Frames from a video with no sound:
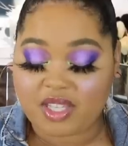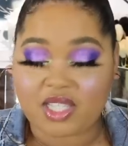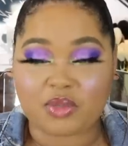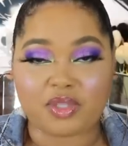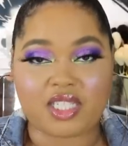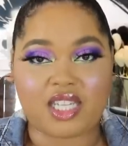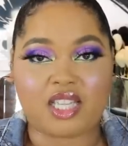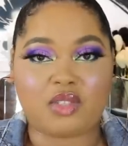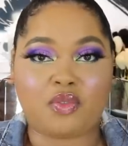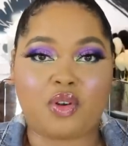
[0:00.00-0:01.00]
of these
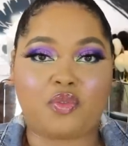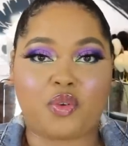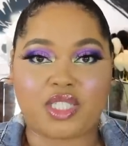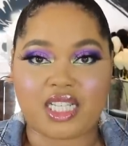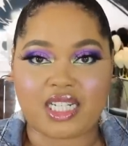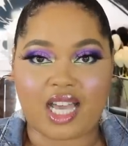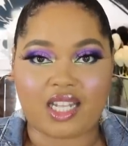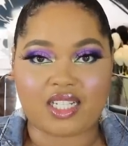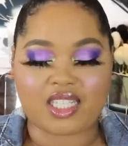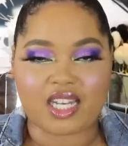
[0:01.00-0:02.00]
retails for $14
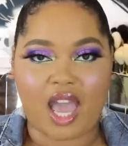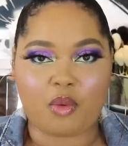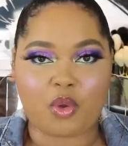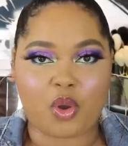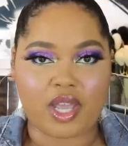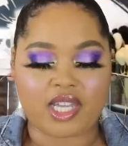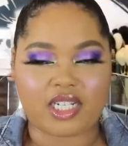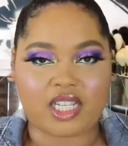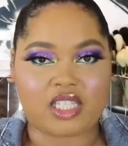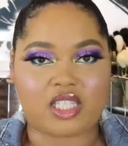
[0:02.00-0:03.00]
and I will go ahead
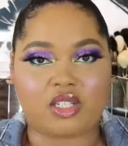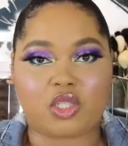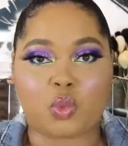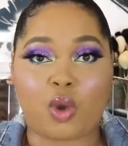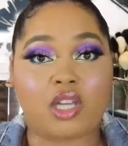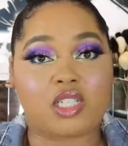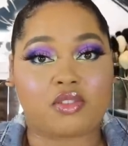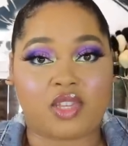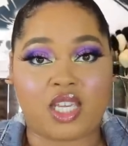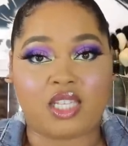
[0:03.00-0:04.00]
and insert a swatch
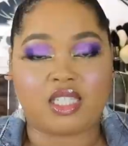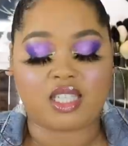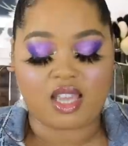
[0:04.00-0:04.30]
of these.